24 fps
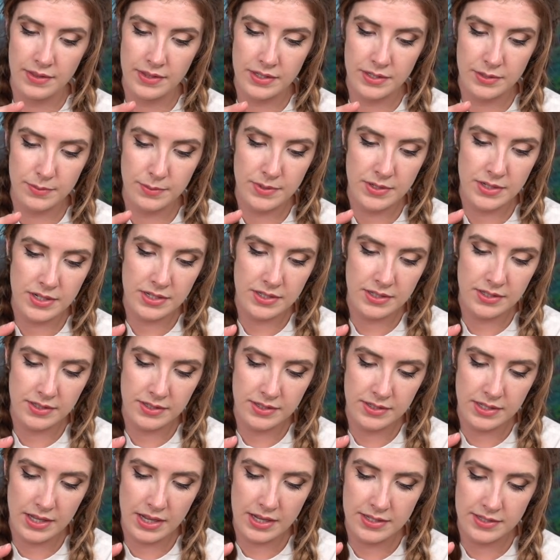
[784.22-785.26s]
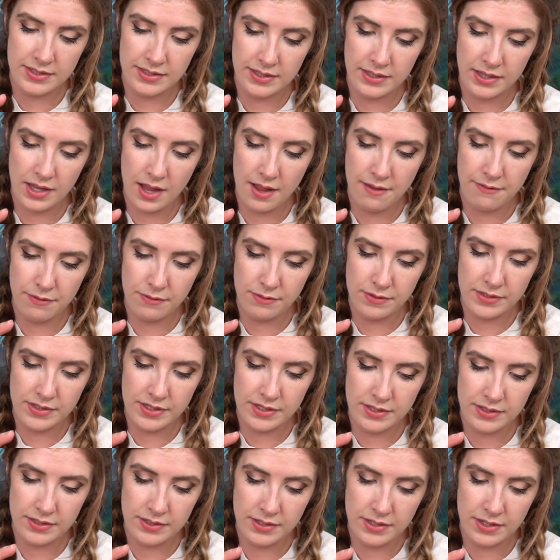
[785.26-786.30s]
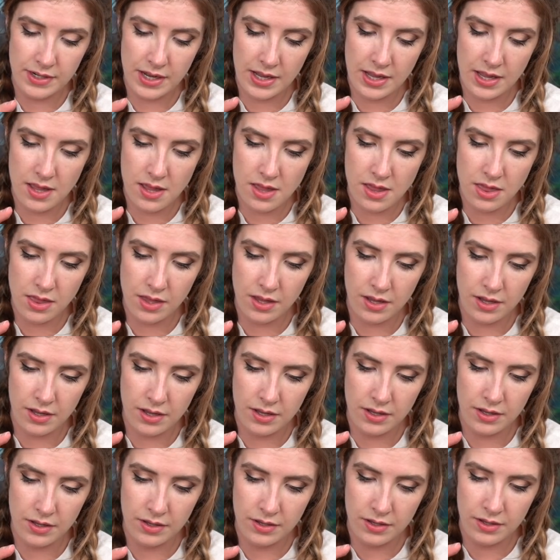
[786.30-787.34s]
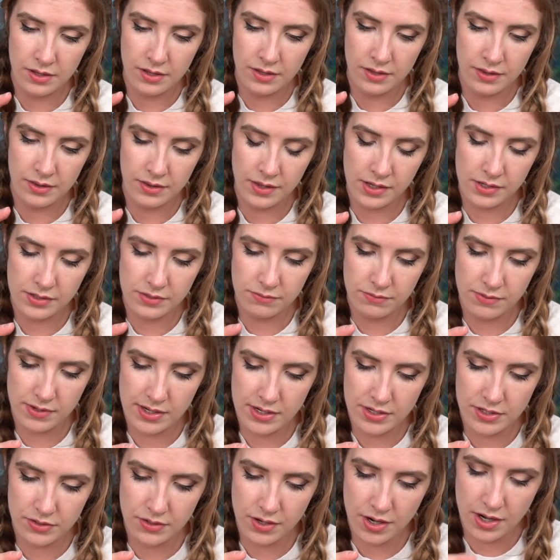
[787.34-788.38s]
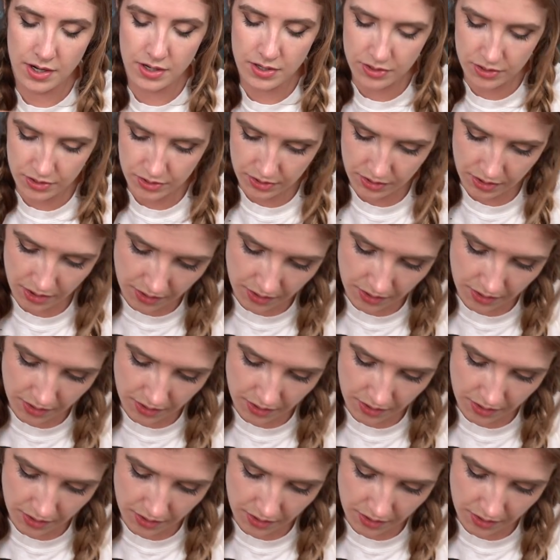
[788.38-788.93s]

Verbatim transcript: This one doesn't say saliva resistant either. That's really strange,